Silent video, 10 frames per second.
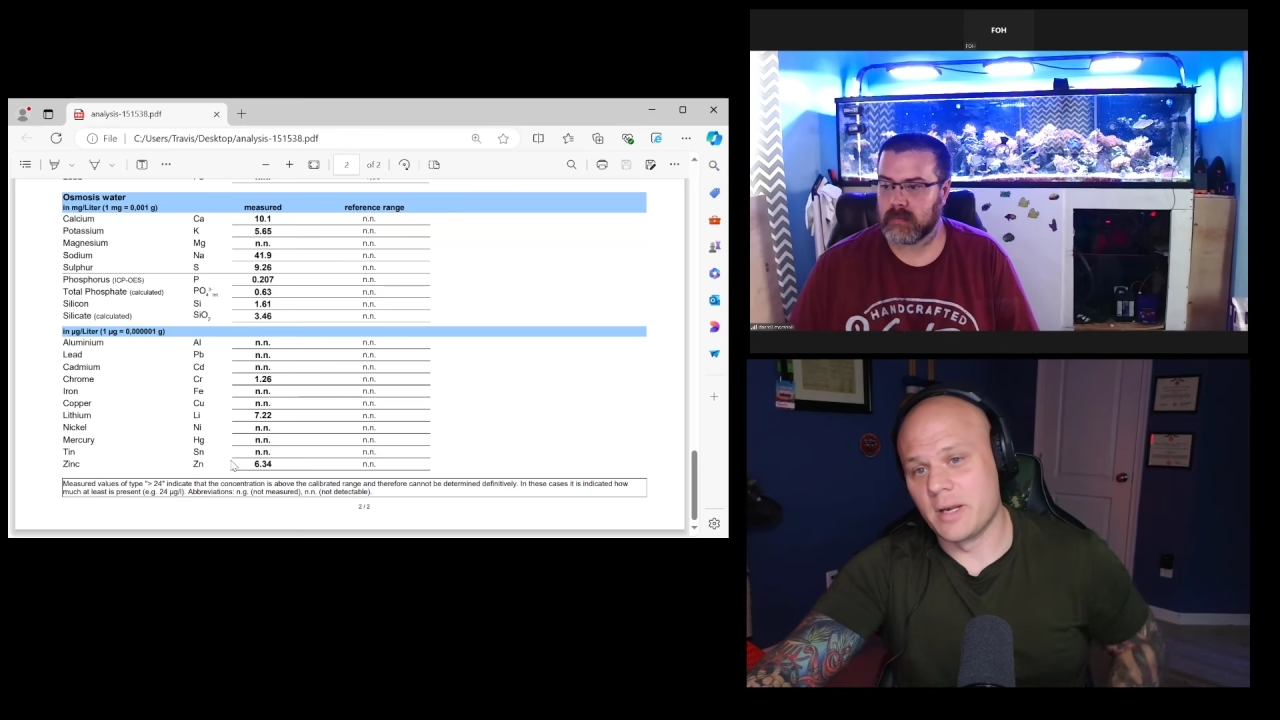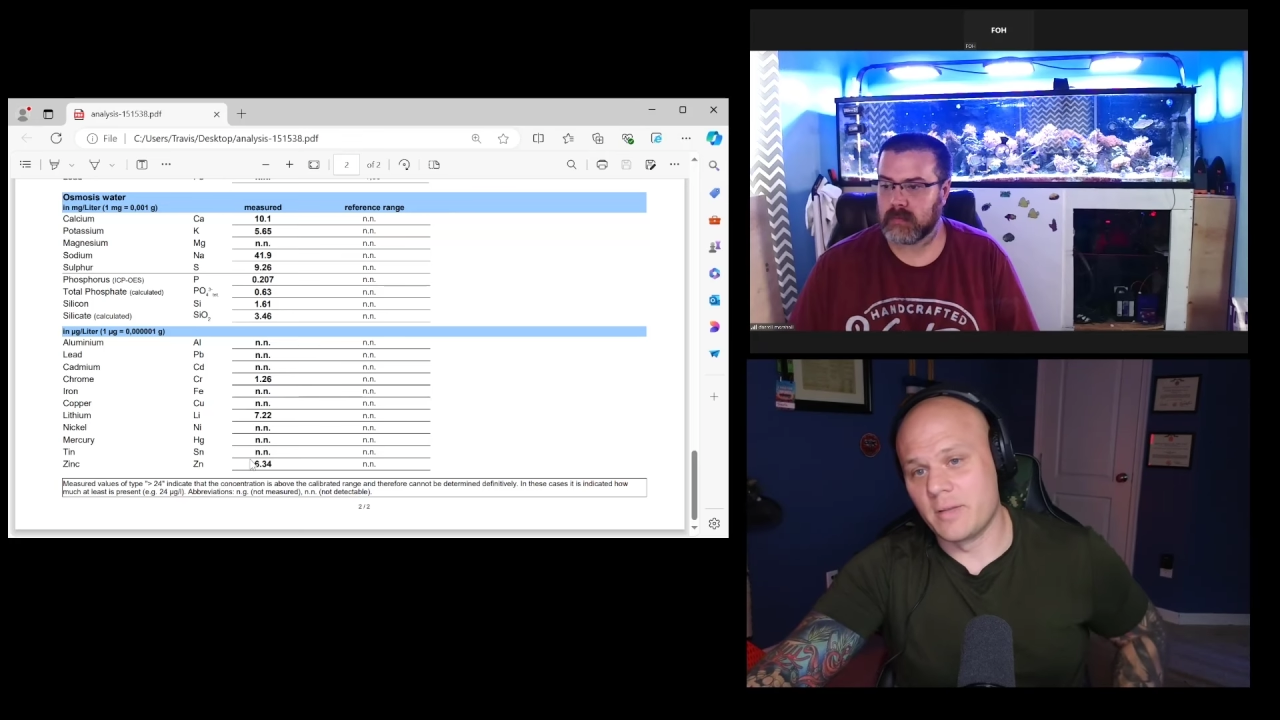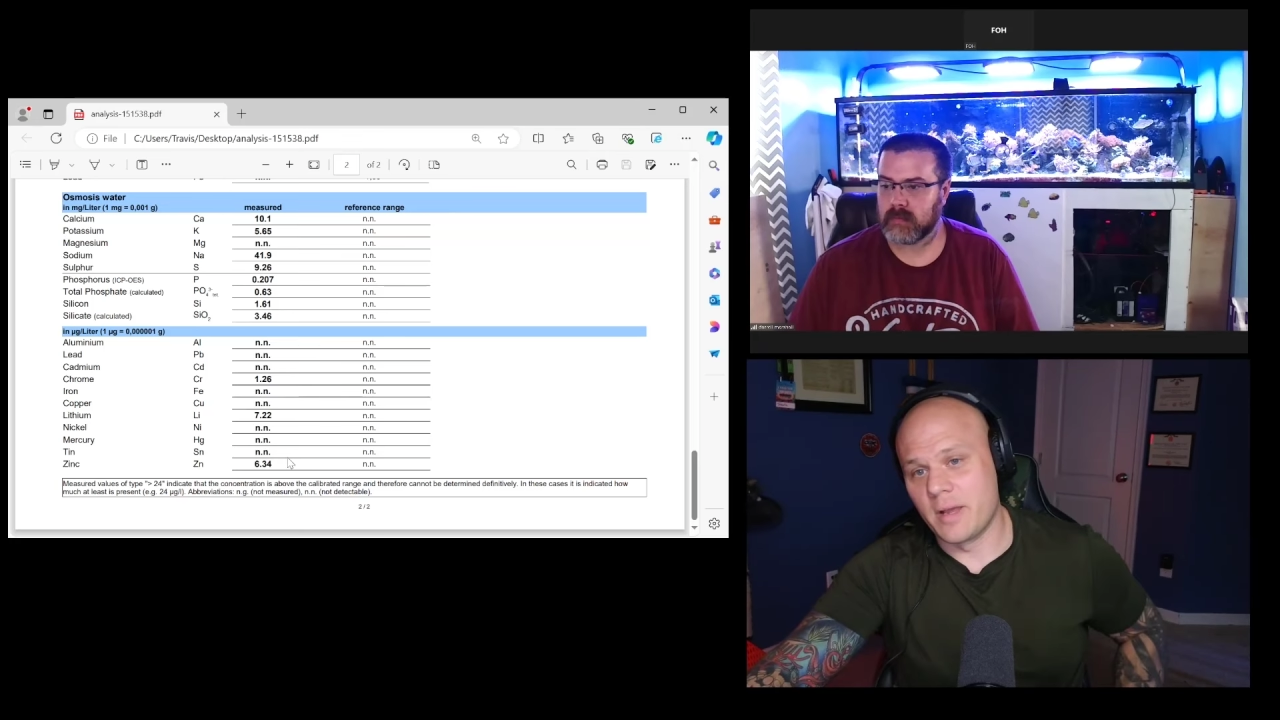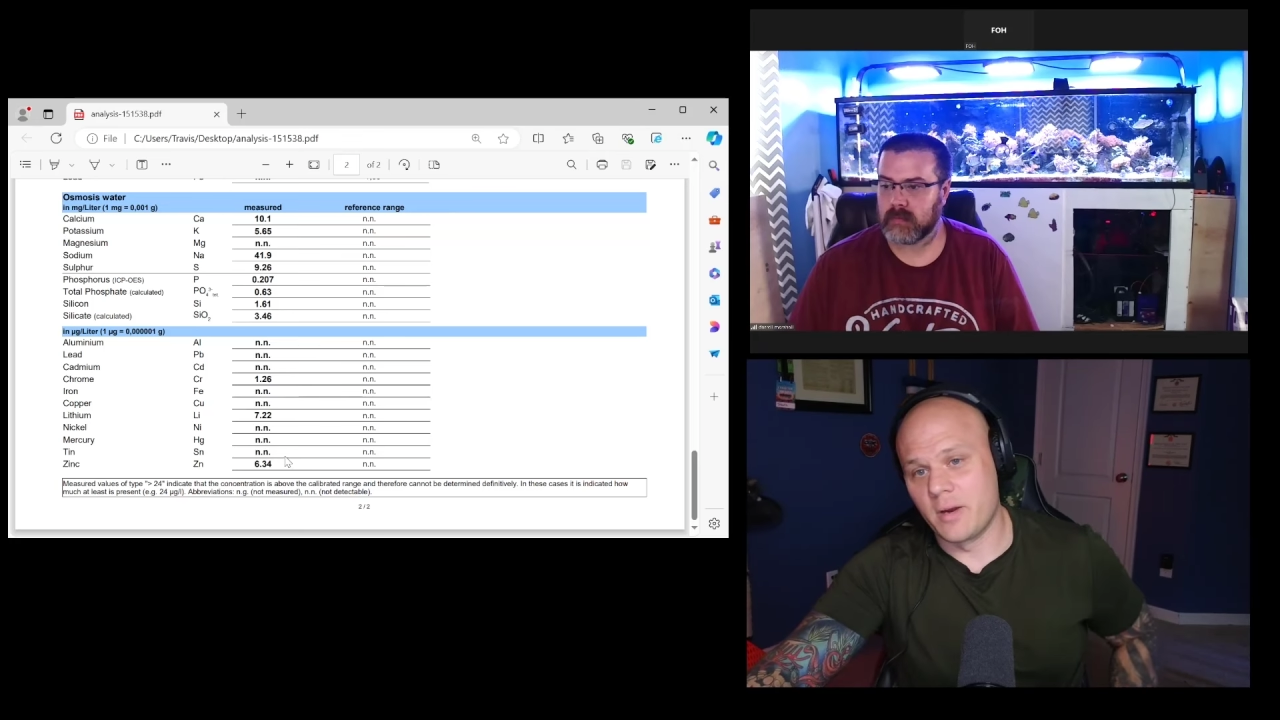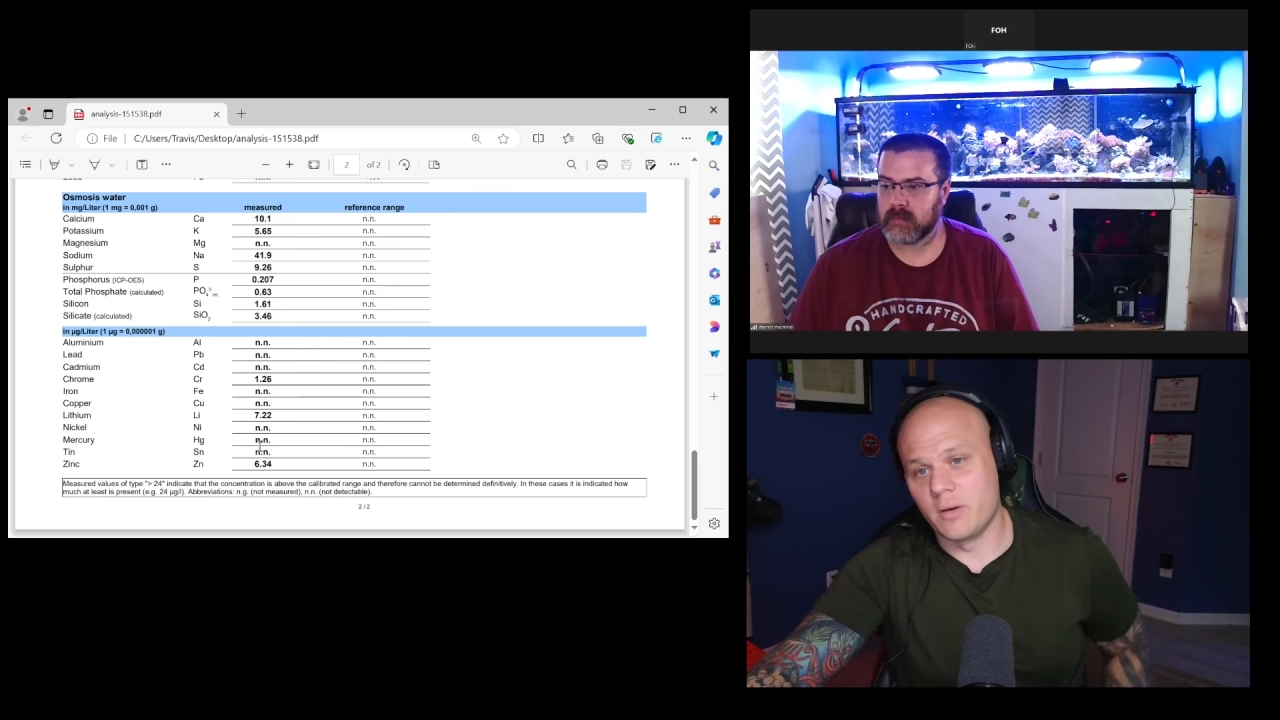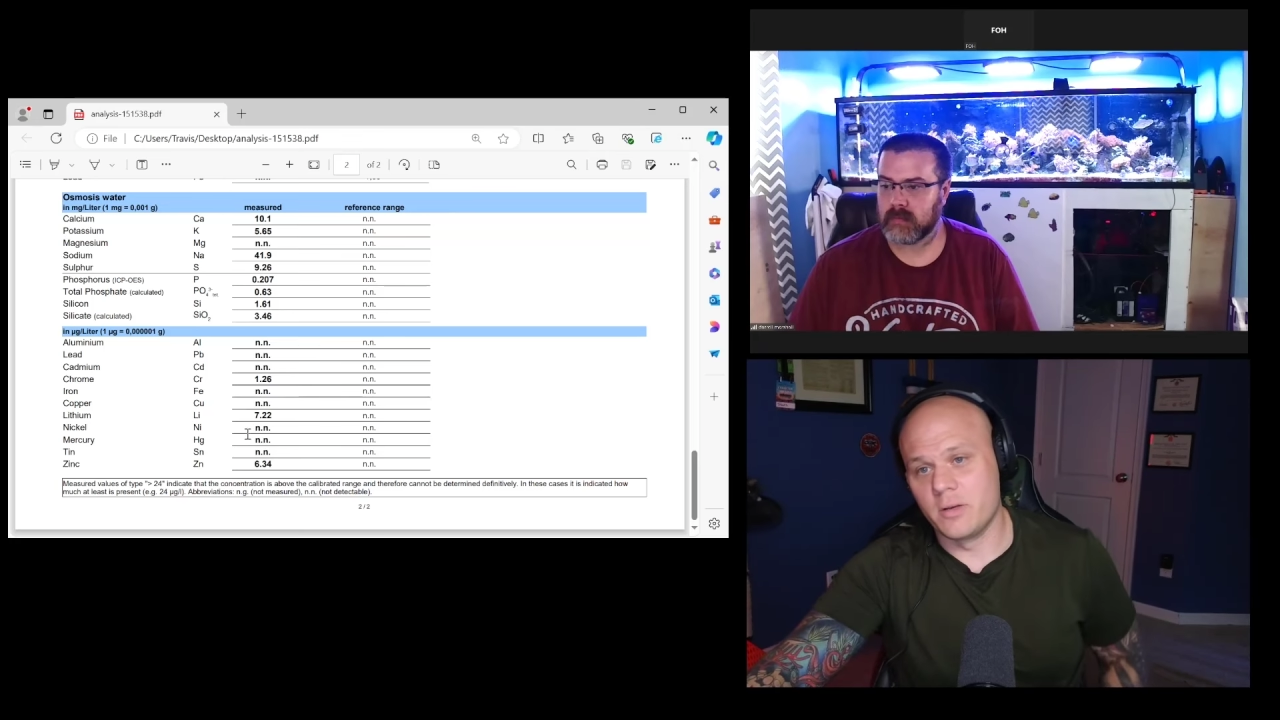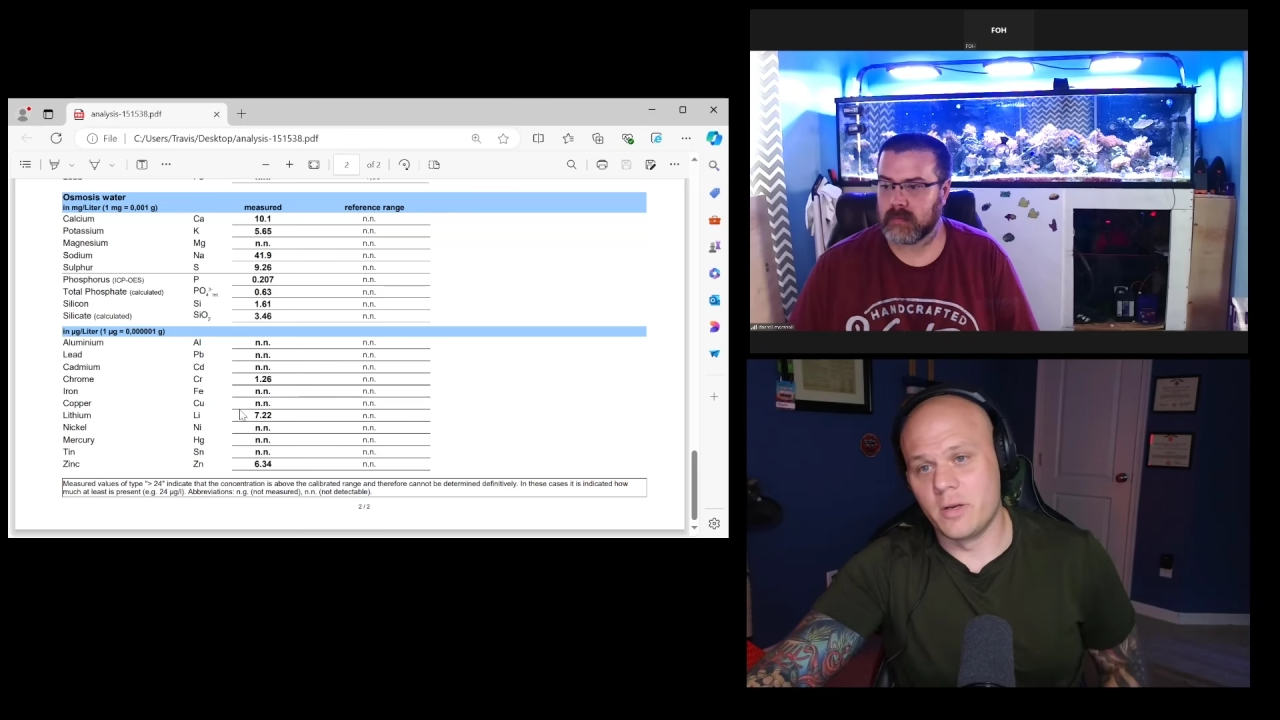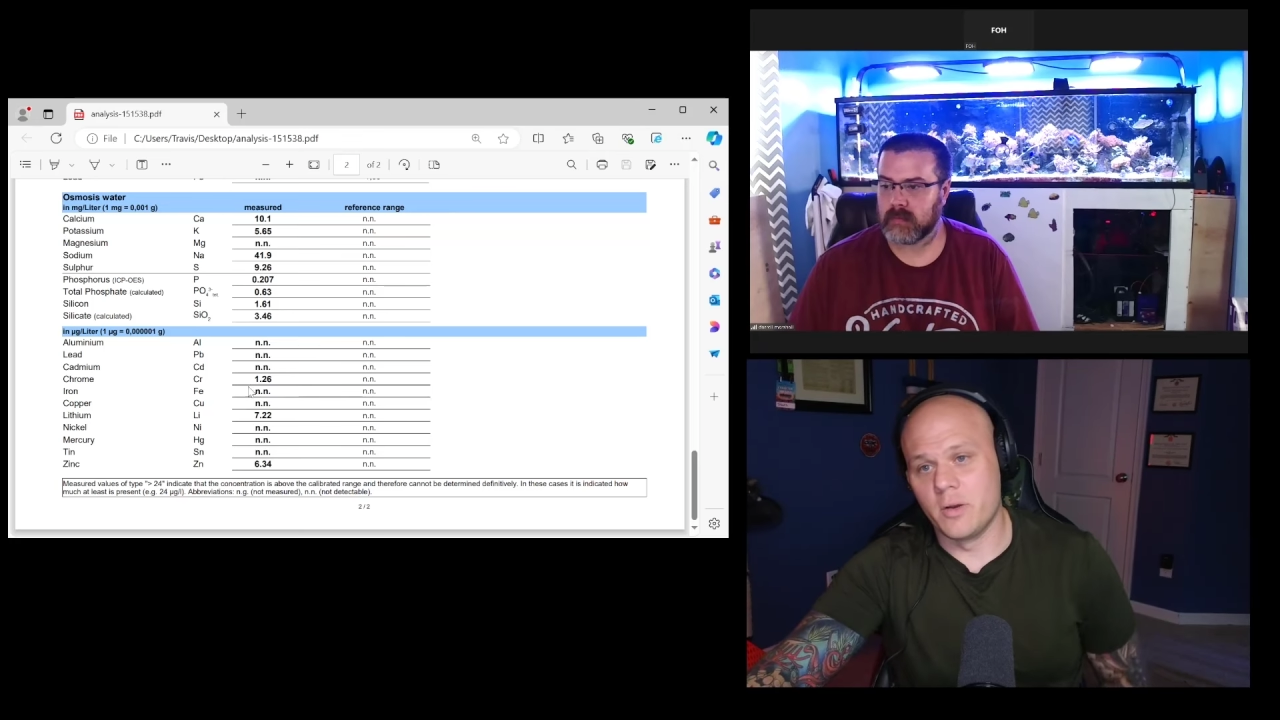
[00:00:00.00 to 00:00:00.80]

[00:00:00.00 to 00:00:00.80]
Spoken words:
there that are,